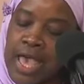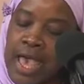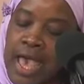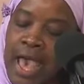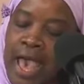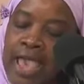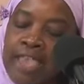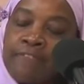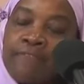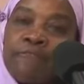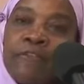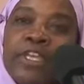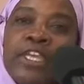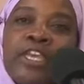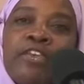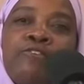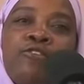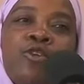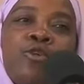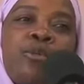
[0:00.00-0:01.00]
I
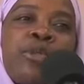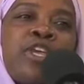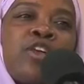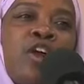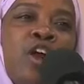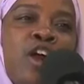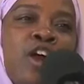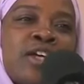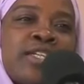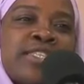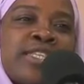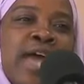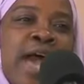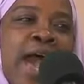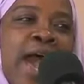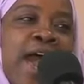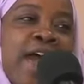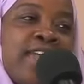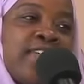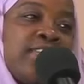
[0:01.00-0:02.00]
forgive you because
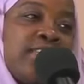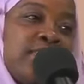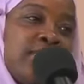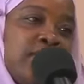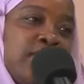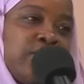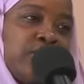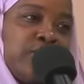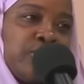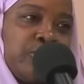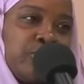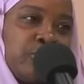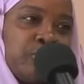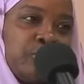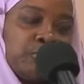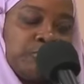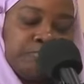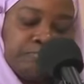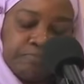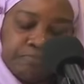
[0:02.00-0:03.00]
I need to.
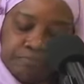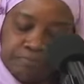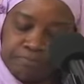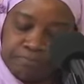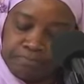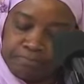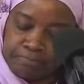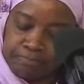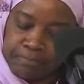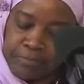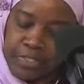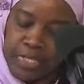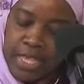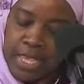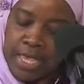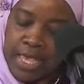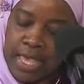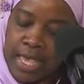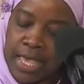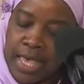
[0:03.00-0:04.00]

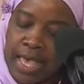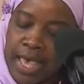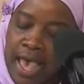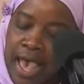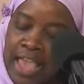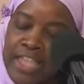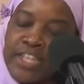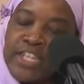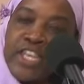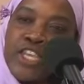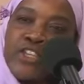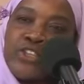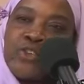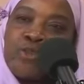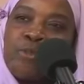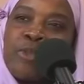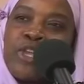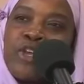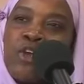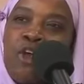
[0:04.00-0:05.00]
I need
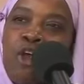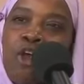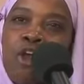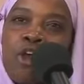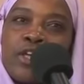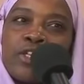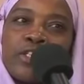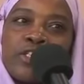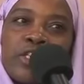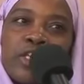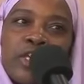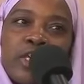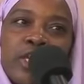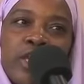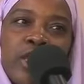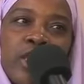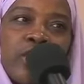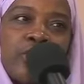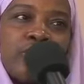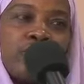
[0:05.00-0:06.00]
you because
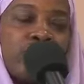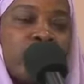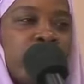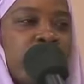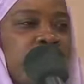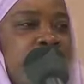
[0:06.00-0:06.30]
3